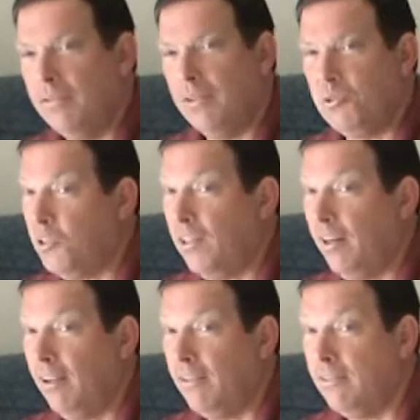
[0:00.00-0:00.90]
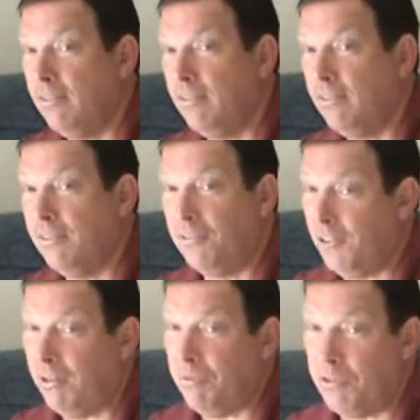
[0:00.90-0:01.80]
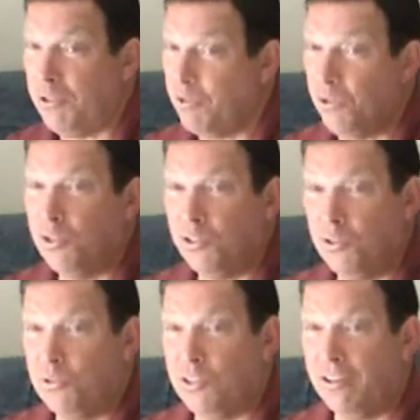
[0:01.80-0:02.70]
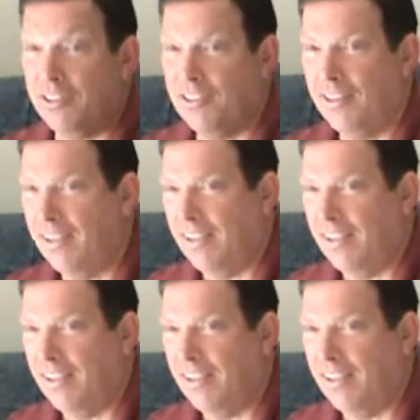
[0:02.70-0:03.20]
I'm just kidding. You're looking too serious.